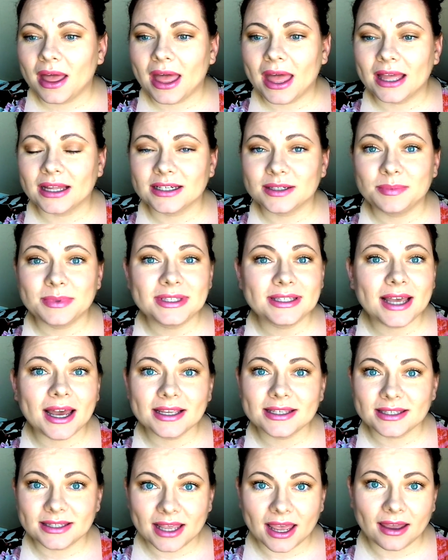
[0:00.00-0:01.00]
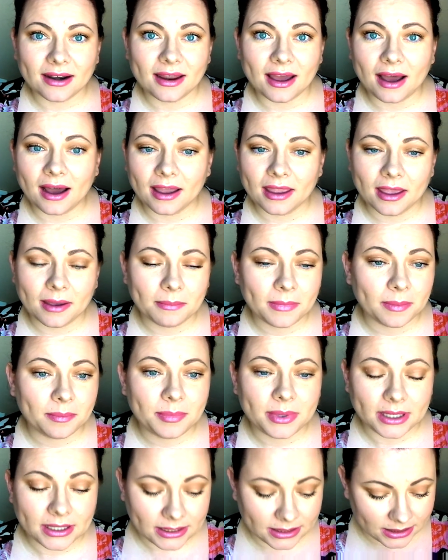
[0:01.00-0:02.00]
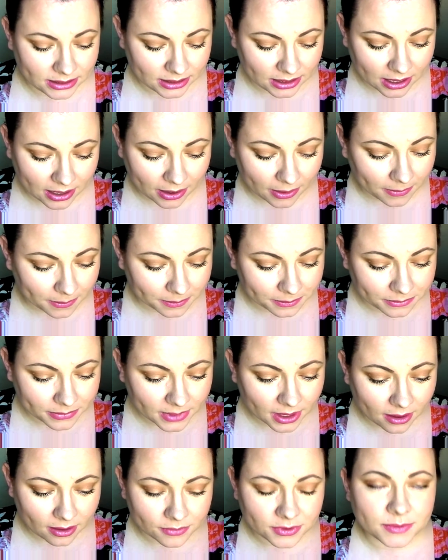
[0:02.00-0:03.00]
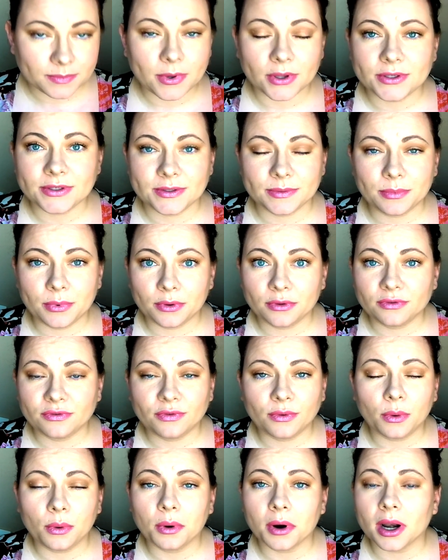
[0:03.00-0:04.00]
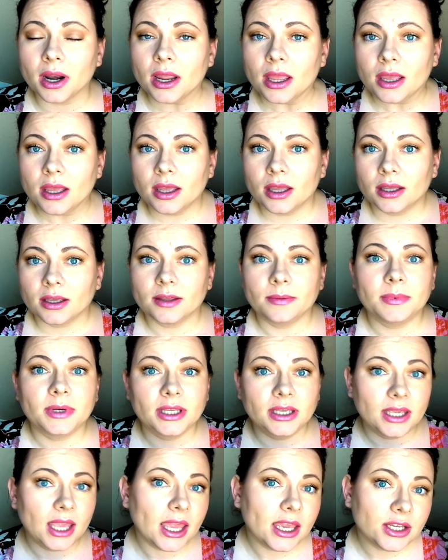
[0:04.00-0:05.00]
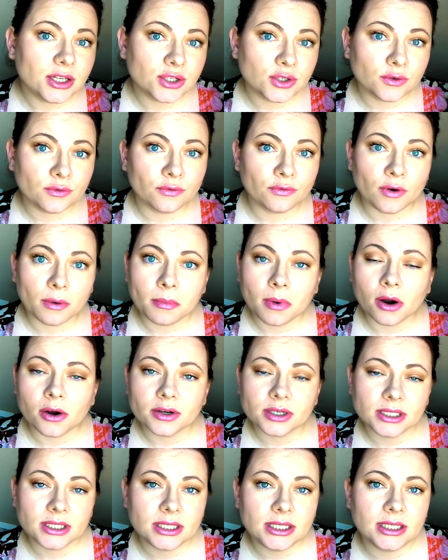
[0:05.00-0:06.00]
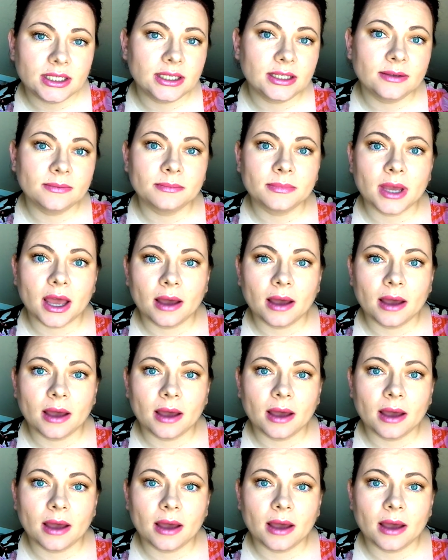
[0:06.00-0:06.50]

And besides that, I am a bit um, responsible for communication from our team.